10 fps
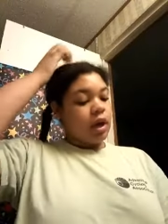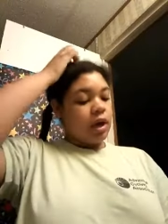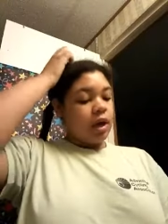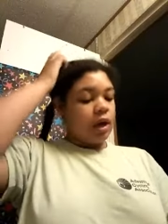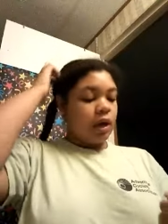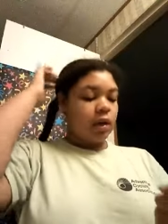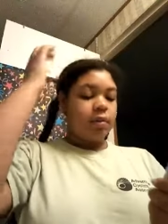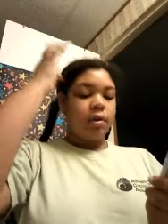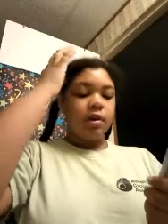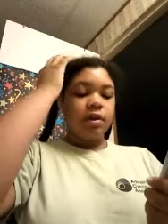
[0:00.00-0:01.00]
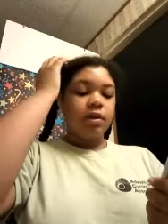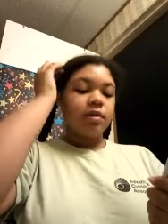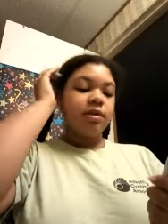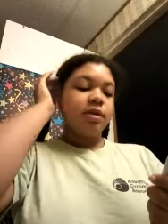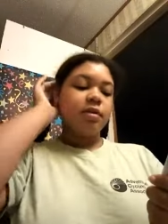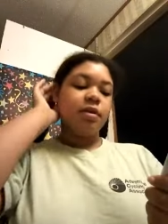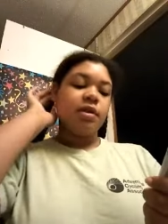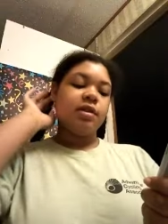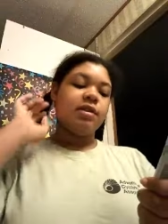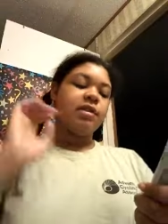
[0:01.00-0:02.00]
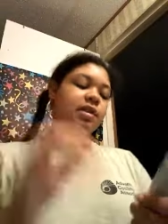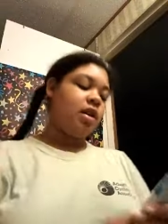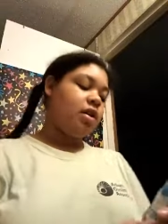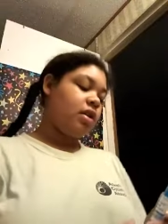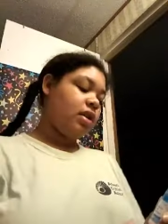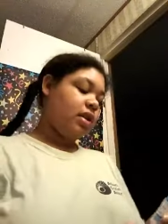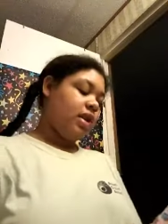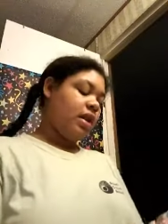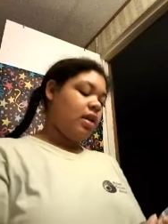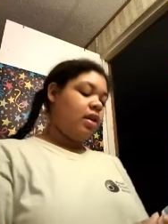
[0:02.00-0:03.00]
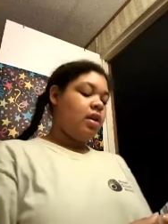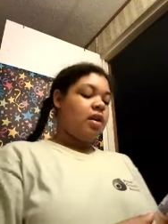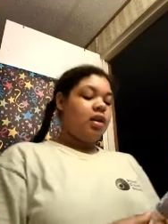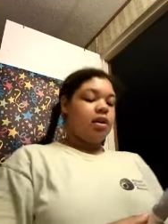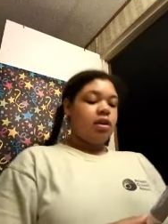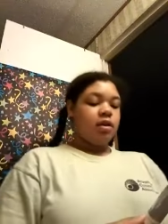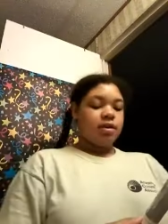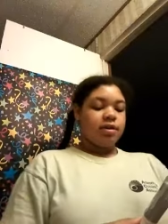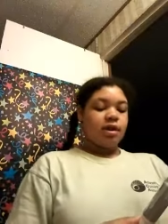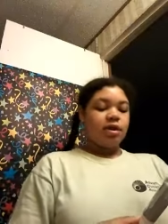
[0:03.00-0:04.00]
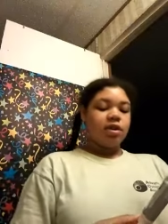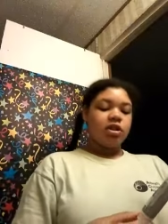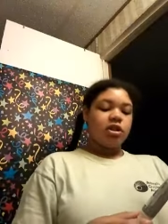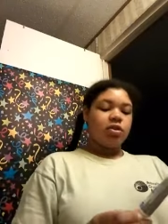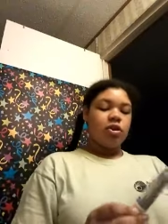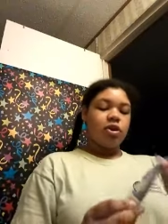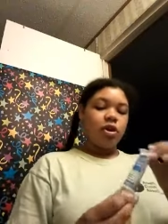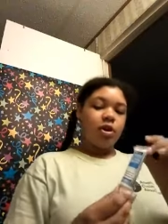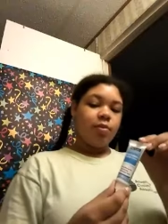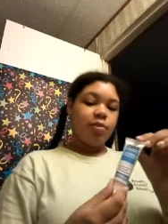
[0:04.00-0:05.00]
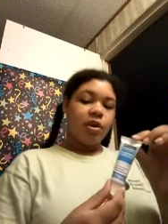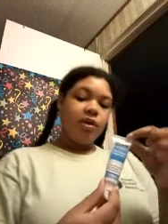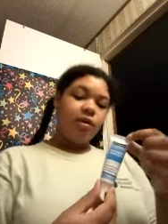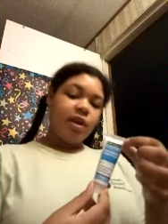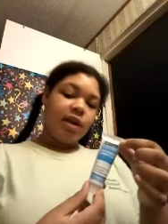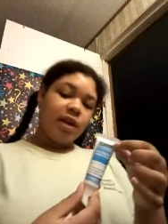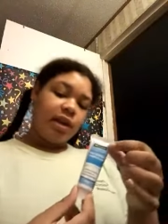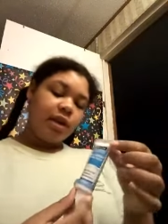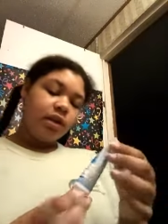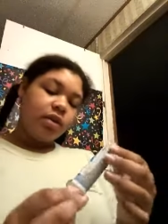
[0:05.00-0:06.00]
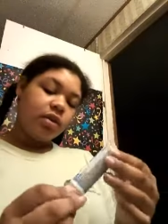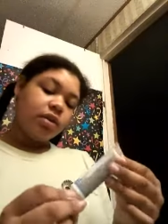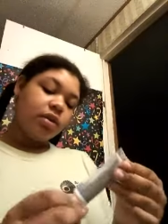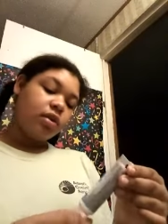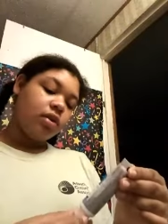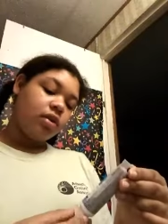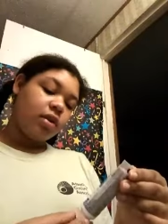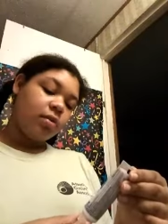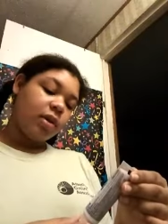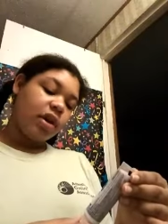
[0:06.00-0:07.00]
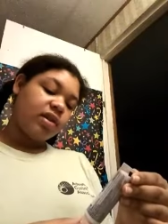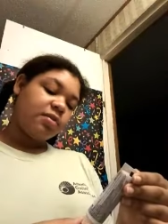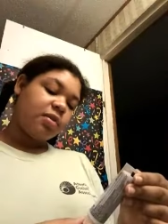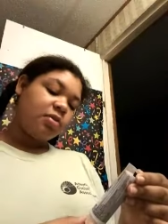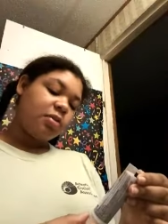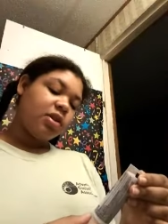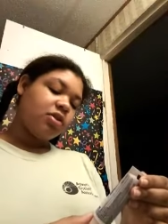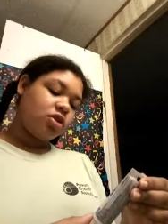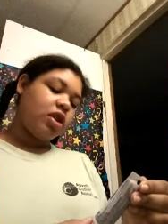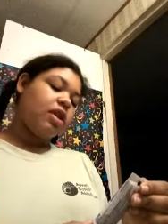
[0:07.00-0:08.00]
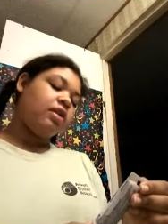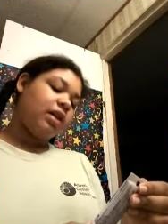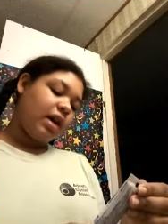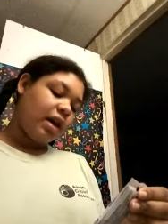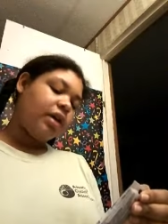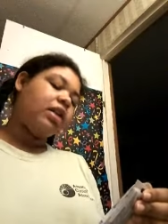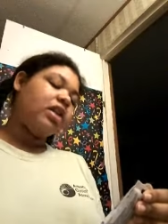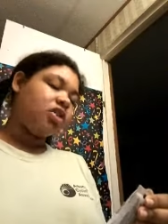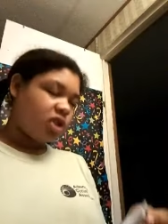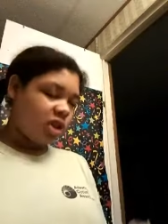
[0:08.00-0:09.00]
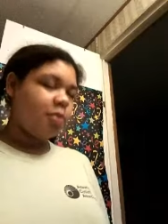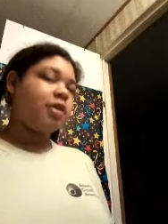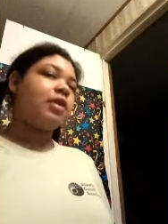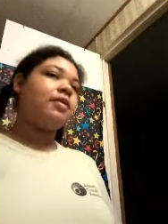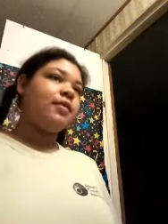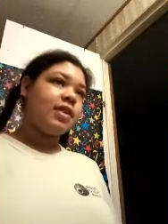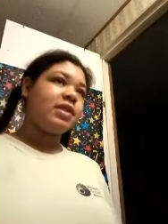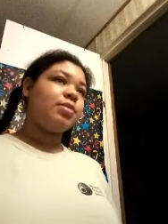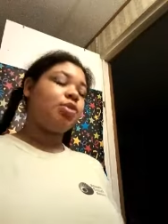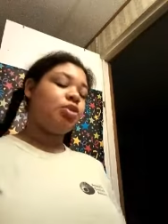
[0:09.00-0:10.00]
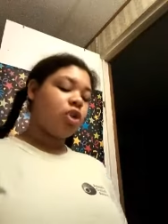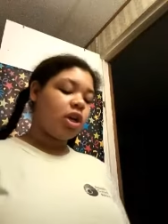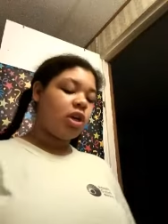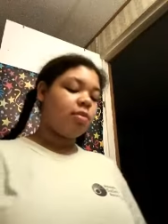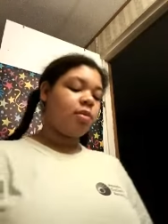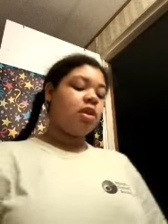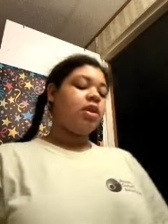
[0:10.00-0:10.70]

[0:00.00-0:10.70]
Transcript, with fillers: Um, so this is called the Dollar General Beauty Maximum Strength Acne Treatment Invisible Cream.